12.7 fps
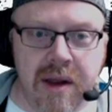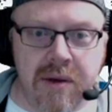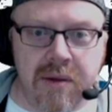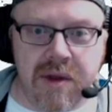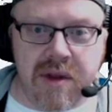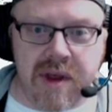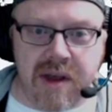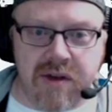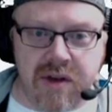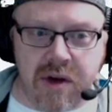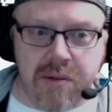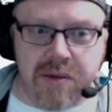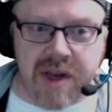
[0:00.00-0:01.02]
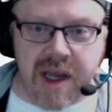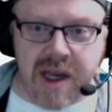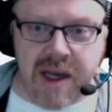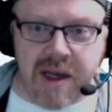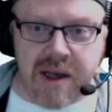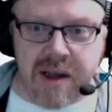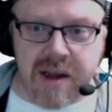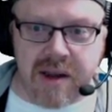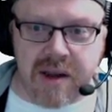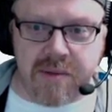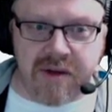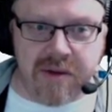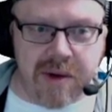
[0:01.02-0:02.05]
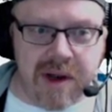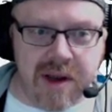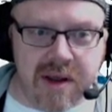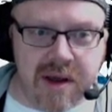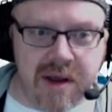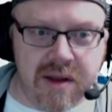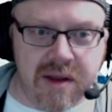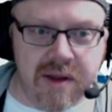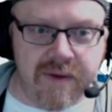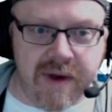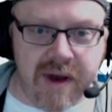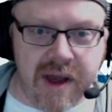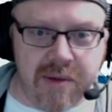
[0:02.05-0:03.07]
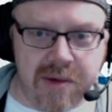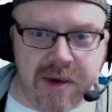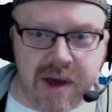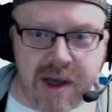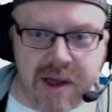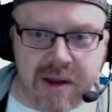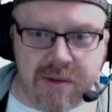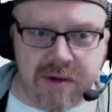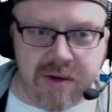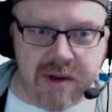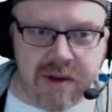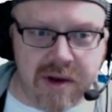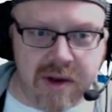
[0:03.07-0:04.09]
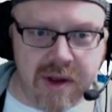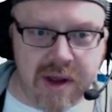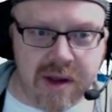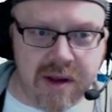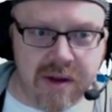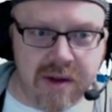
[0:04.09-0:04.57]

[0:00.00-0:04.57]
Once there, just obtain the Spectrum Analyzer instance via API. So we just need to do that.